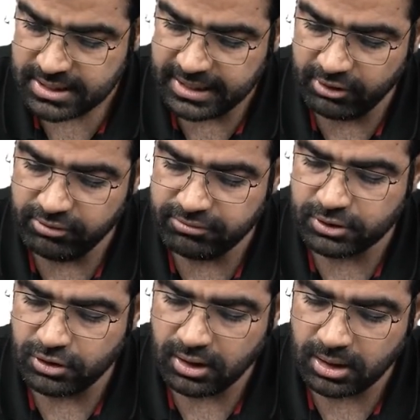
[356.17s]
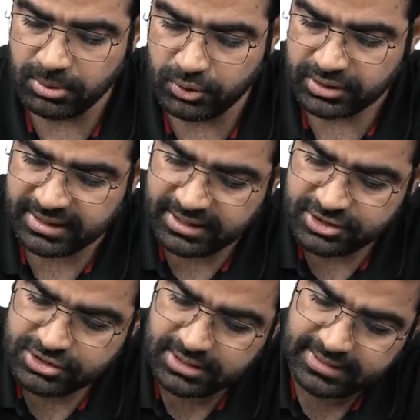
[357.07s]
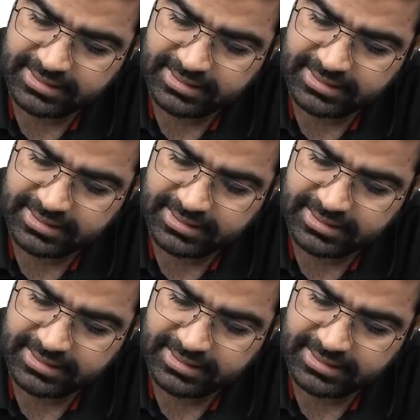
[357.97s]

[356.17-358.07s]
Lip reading: Now, if we talk about glacial